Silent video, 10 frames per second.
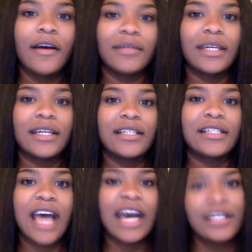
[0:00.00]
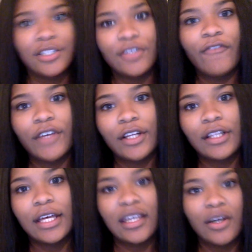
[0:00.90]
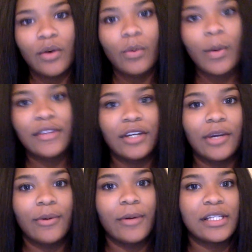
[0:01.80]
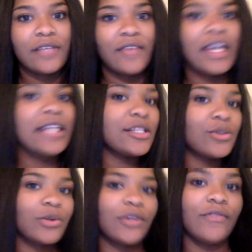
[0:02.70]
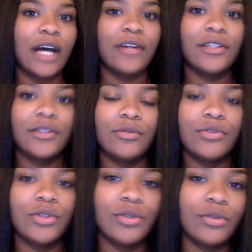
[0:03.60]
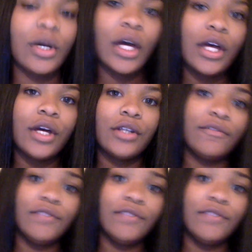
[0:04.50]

because I do feel like whether it was of any sort of value to the